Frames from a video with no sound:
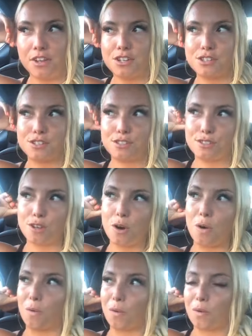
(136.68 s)

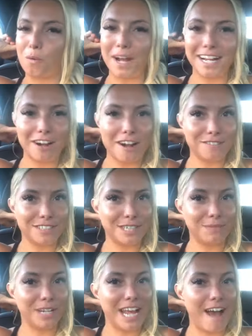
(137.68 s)
So, quite often
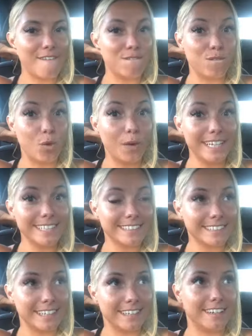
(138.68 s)
we have
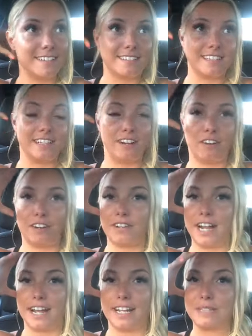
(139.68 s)
voices in our own
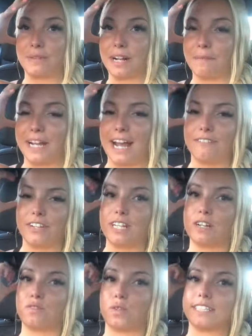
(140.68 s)
heads, right? We have inner
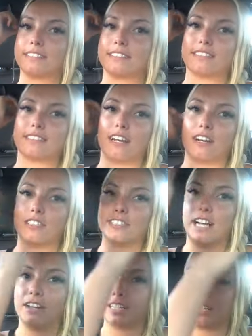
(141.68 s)
voices that are
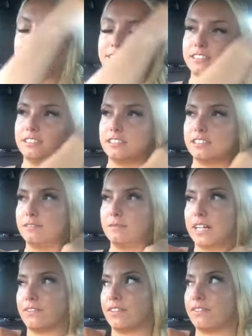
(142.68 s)
telling us to do
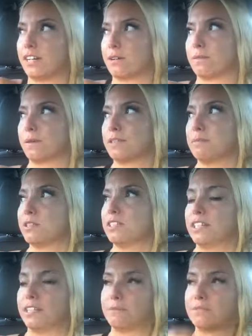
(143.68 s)
whatever the fuck we're supposed to
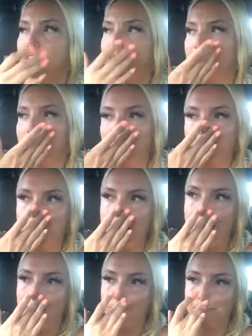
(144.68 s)
do.
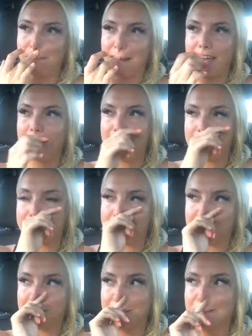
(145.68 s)
Um, and
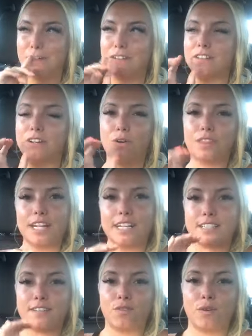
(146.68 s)
you'll know that it's
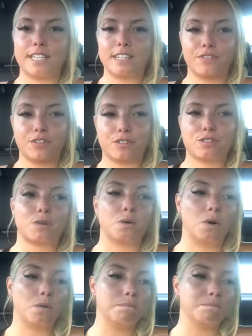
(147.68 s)
the voice of your
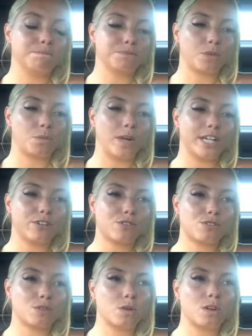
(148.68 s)
soul when your
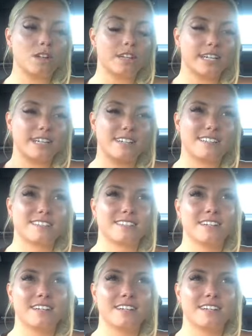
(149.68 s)
soul is